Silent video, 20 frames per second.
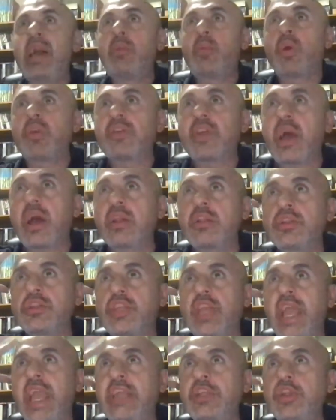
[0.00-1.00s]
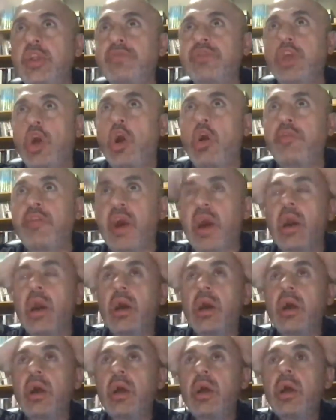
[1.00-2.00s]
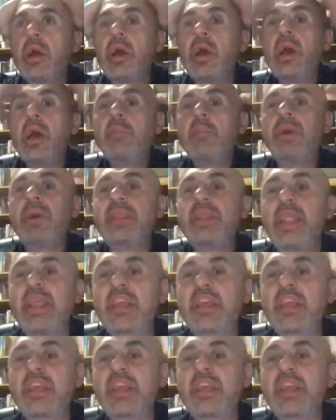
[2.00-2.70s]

man was the angel of Jehovah. But